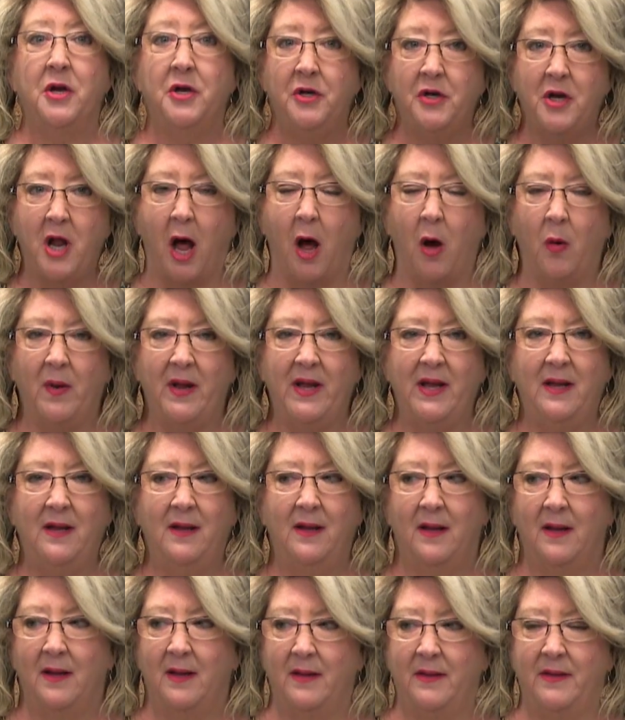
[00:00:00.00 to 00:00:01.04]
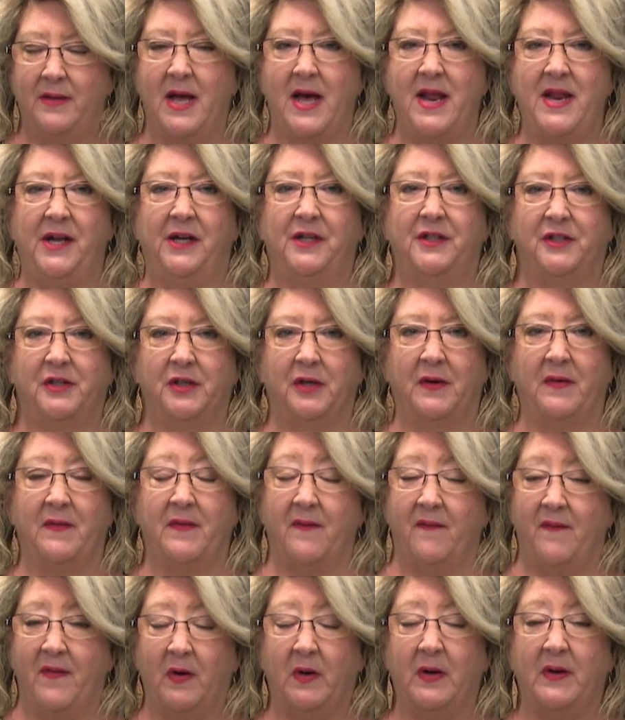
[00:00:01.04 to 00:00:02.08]
Knowing that he served
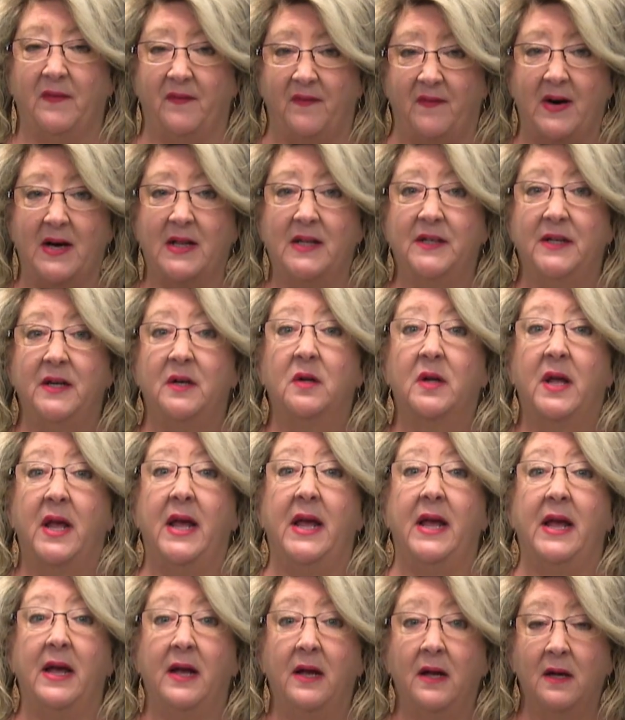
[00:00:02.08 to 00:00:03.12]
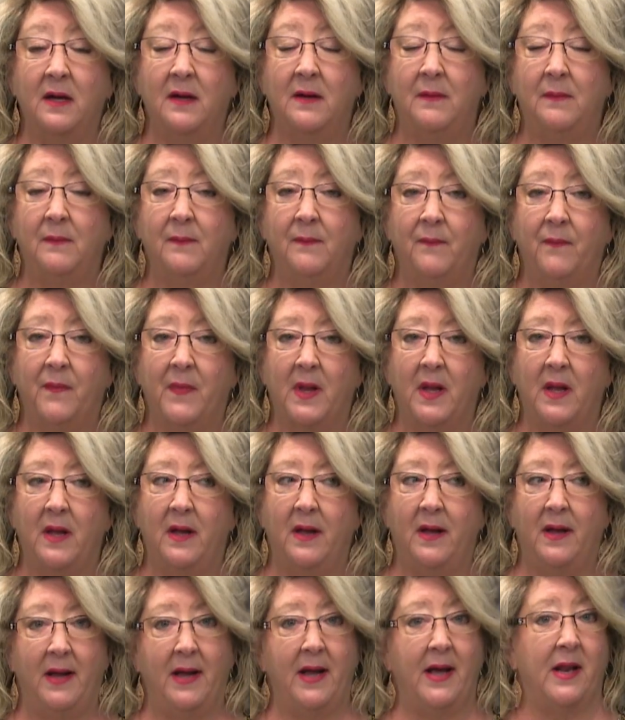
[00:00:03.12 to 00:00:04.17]
a very volatile king
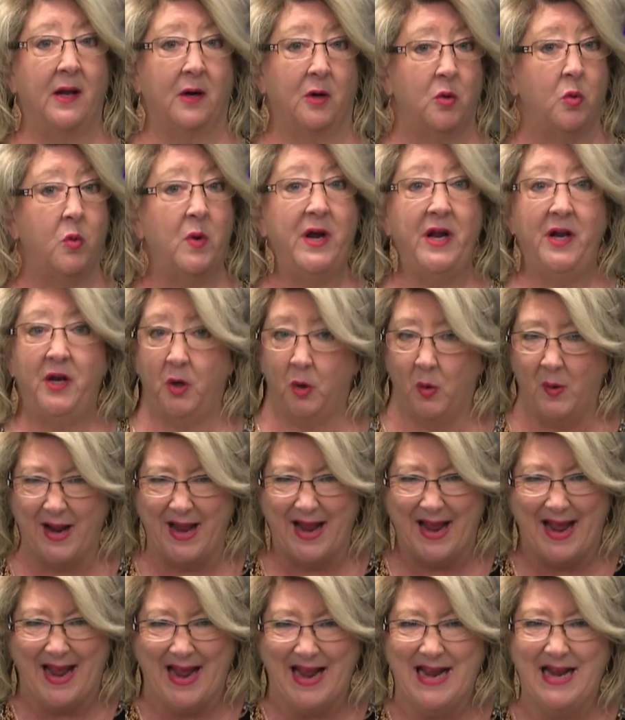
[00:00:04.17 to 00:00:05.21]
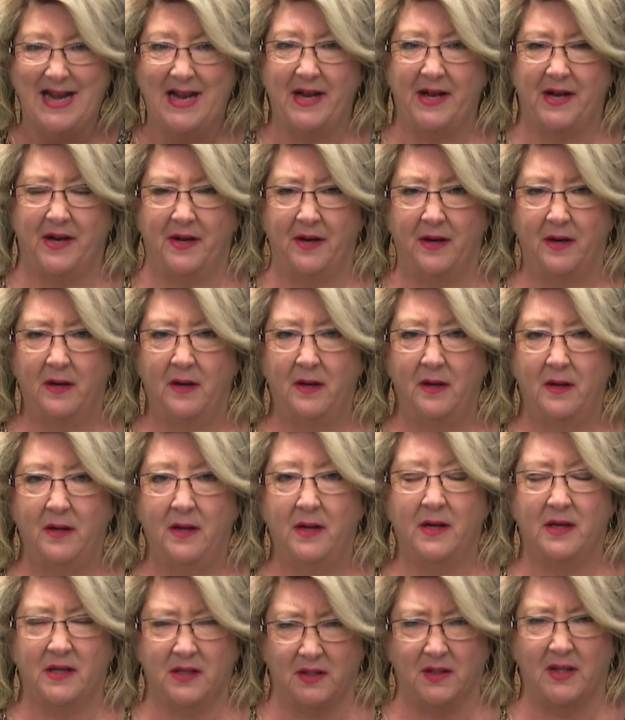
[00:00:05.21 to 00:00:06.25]
and a queen who hated
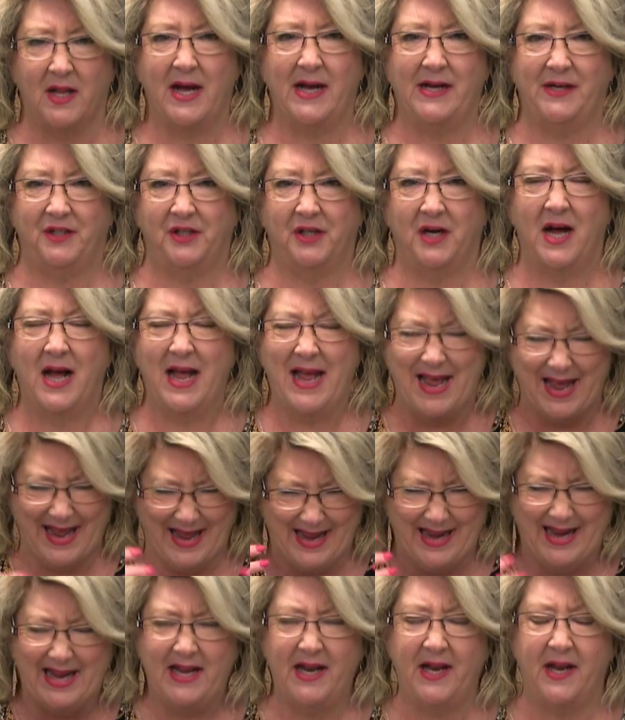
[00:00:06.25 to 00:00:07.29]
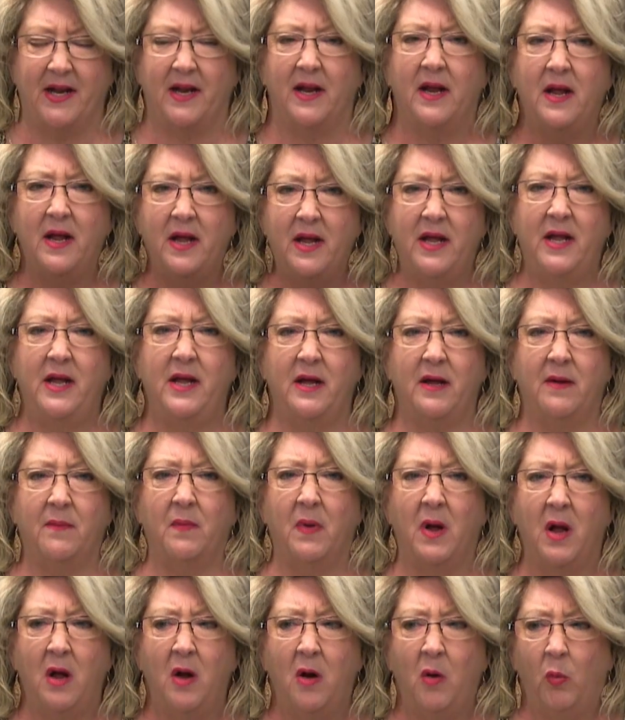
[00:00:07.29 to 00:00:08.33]
Elijah, hated
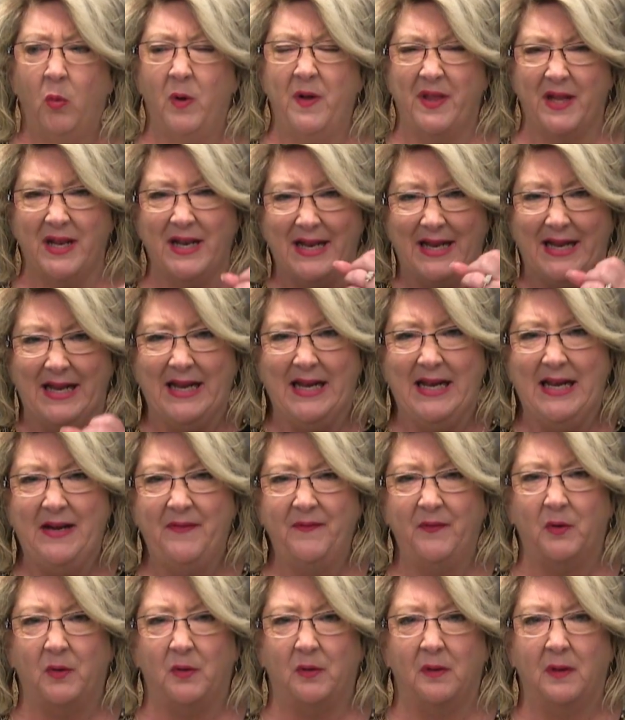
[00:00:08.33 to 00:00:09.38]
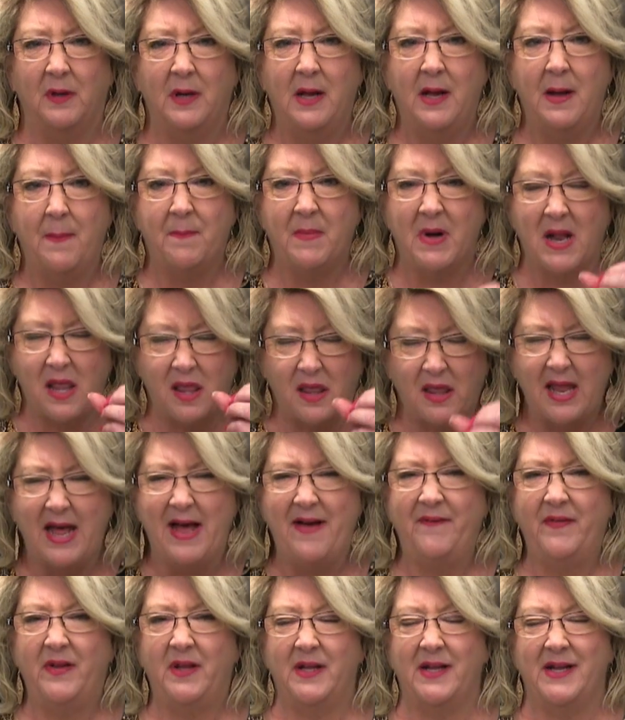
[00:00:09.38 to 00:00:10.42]
him with an evil,
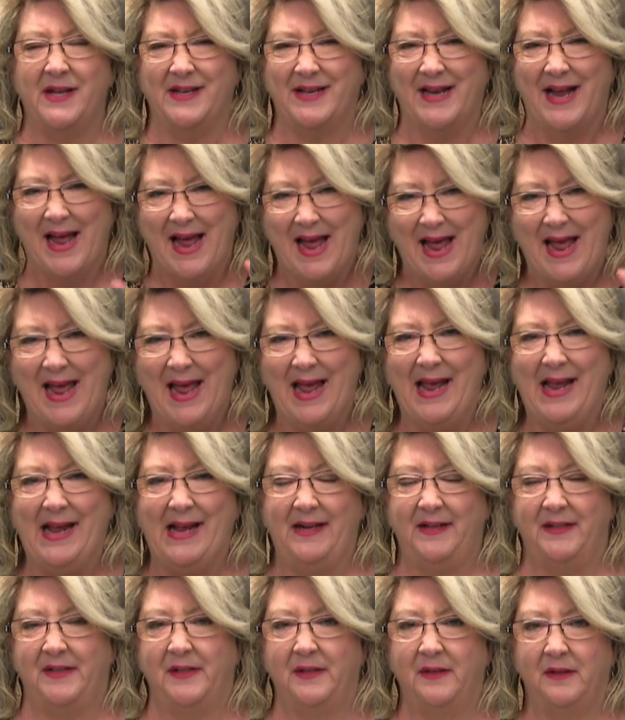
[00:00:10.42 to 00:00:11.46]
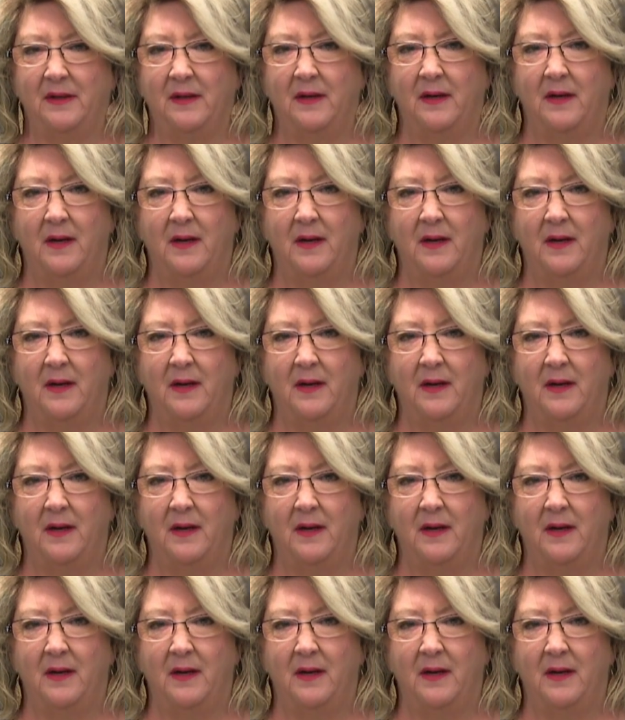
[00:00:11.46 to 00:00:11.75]
malevolent hate.